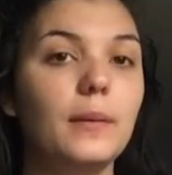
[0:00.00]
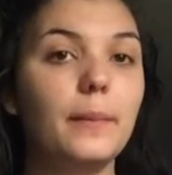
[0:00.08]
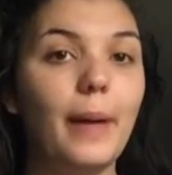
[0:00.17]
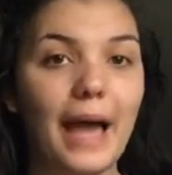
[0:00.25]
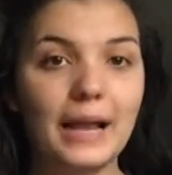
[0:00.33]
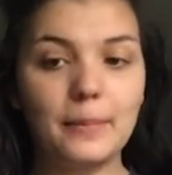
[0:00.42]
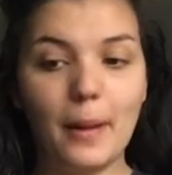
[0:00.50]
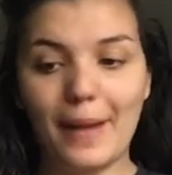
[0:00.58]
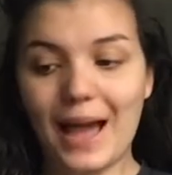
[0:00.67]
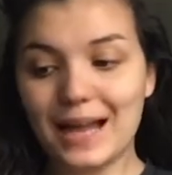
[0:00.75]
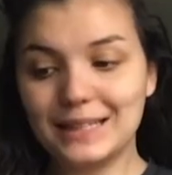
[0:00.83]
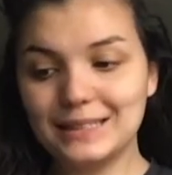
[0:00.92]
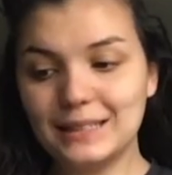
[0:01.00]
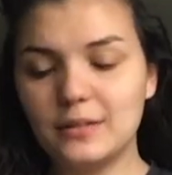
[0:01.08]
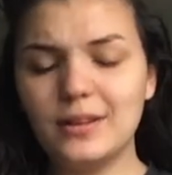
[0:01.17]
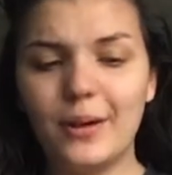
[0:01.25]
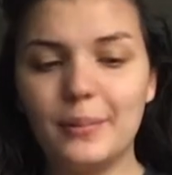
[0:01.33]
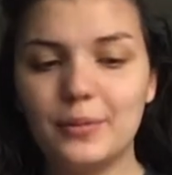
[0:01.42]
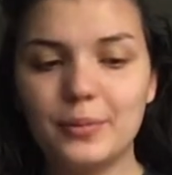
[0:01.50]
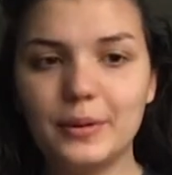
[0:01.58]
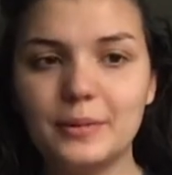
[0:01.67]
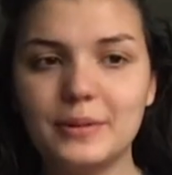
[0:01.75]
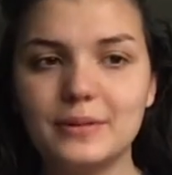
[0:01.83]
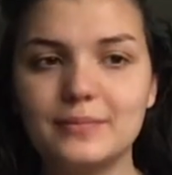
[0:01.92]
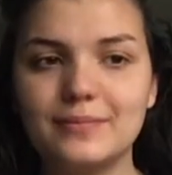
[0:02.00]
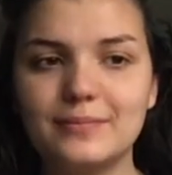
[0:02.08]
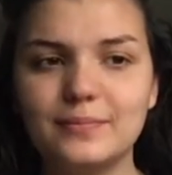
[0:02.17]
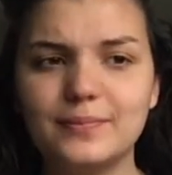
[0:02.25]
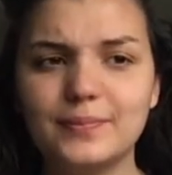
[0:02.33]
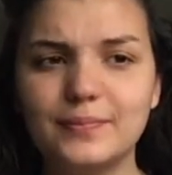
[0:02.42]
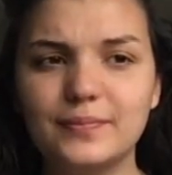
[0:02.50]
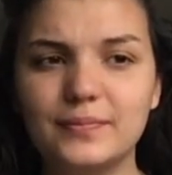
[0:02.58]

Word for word: Pack my bag. Oh no, I'm not pretty. Um, mm.